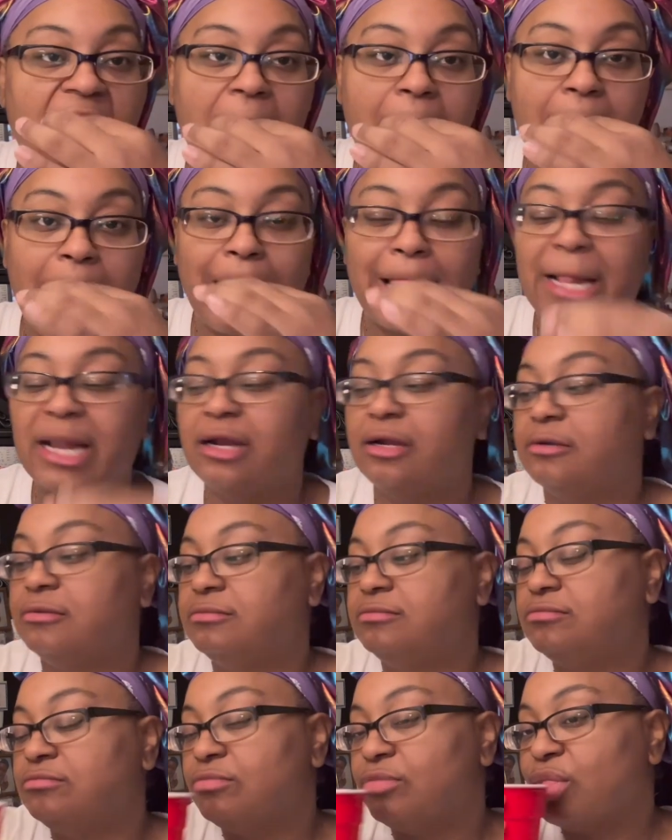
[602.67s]

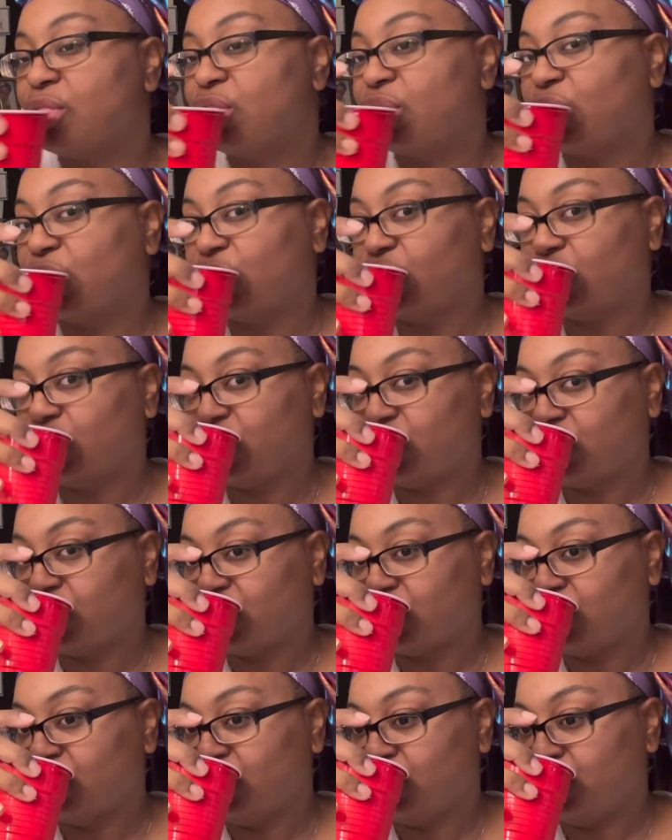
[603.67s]

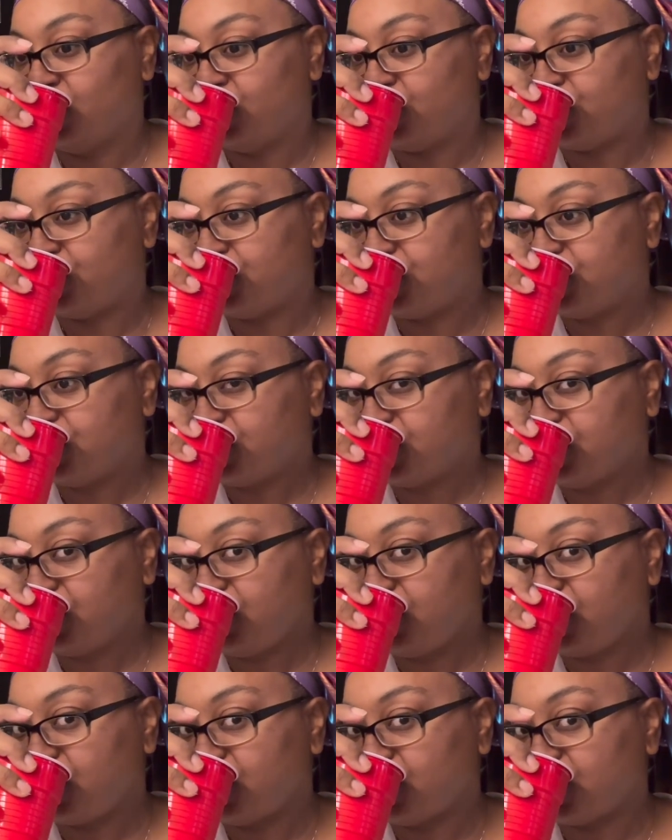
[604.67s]

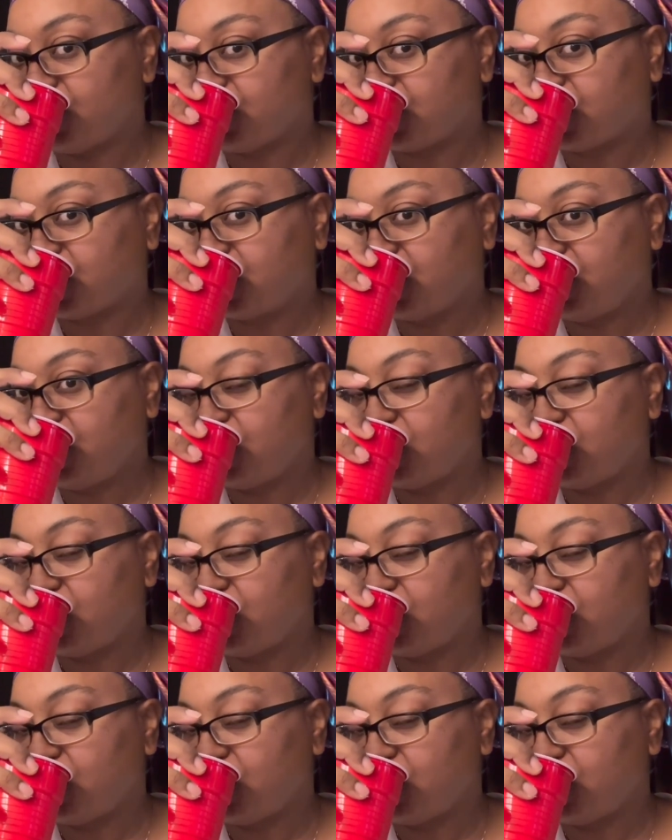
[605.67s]
(silence)